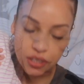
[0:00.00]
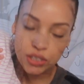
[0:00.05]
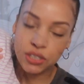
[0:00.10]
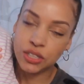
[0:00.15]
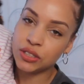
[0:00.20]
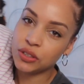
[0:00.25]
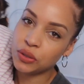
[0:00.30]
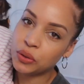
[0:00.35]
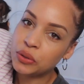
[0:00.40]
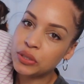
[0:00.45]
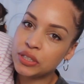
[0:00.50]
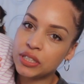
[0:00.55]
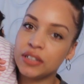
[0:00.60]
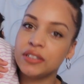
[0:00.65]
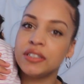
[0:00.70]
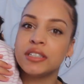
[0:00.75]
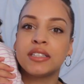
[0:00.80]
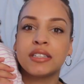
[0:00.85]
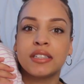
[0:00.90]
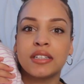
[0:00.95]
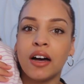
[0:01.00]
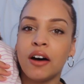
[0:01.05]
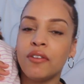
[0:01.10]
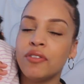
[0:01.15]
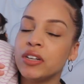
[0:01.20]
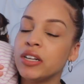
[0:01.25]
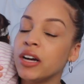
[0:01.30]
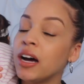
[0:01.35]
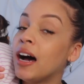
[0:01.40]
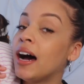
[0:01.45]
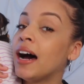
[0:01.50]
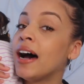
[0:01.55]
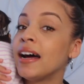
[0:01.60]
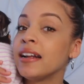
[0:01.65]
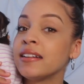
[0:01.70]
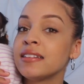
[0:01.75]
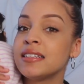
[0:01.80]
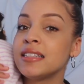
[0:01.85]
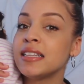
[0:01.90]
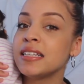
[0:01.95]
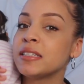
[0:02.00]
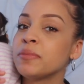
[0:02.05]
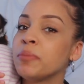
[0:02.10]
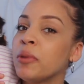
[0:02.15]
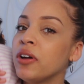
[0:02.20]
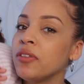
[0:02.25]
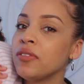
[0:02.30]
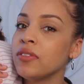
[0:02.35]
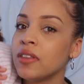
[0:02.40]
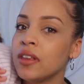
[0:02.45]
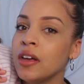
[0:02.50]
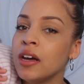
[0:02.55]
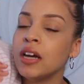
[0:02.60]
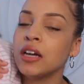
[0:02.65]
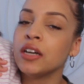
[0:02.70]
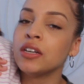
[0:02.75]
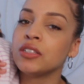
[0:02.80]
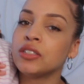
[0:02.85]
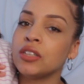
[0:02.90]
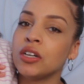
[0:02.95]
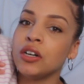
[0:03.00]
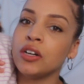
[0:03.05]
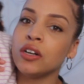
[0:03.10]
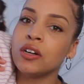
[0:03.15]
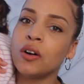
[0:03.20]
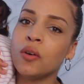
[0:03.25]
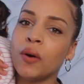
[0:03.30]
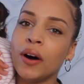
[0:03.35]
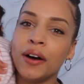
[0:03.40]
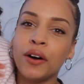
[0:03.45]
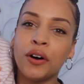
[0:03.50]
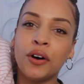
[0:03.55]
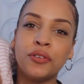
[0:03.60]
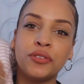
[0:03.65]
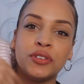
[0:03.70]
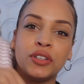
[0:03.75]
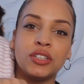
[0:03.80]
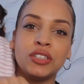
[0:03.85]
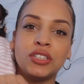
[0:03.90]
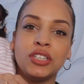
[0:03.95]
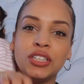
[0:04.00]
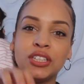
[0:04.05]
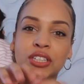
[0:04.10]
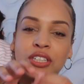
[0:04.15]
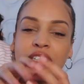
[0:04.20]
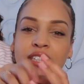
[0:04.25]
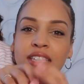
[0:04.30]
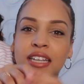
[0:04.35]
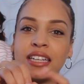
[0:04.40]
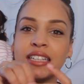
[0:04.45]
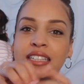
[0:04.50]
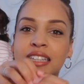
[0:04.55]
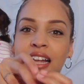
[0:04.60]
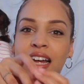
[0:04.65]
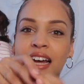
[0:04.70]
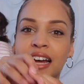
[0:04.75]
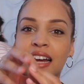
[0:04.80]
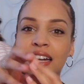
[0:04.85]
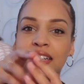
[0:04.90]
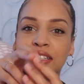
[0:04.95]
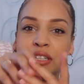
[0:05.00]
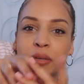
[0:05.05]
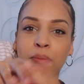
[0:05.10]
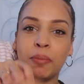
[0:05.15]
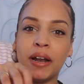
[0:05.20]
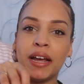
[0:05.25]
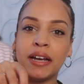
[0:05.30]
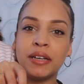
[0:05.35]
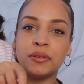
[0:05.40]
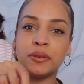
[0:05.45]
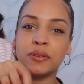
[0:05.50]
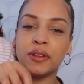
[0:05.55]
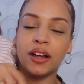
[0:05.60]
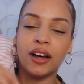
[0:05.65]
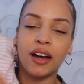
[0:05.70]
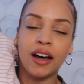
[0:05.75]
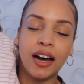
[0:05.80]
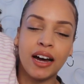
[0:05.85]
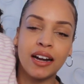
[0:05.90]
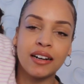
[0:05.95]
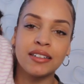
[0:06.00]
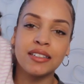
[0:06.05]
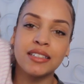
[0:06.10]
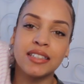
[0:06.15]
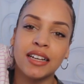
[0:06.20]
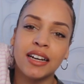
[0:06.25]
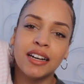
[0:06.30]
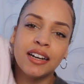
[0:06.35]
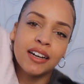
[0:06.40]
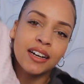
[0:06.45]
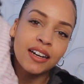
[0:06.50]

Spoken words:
She's also discovered her hands this month, so quite often she just sits there and she plays with her hands,